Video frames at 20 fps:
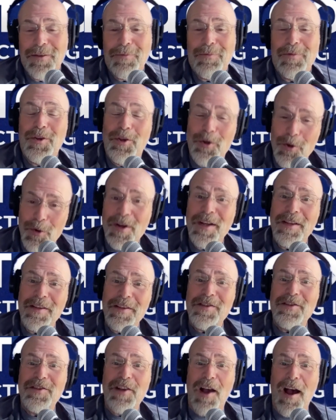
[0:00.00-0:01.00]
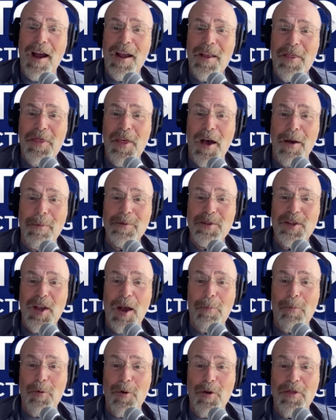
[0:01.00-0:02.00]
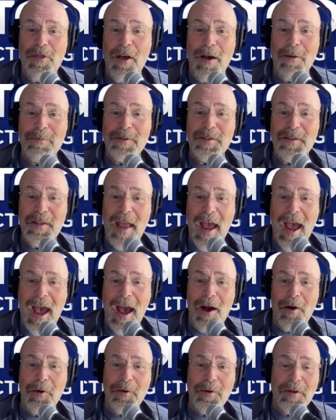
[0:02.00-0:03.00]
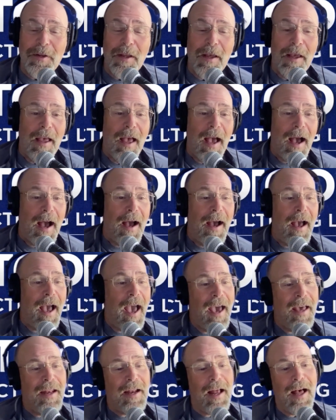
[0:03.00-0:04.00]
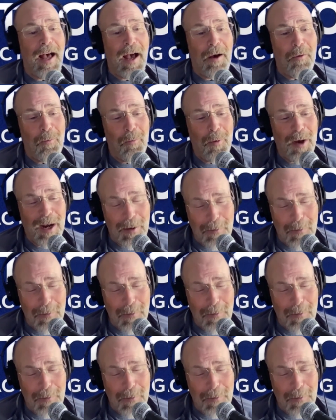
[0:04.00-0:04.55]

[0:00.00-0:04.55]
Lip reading: You can decide thumbs up or thumbs down. And what I'm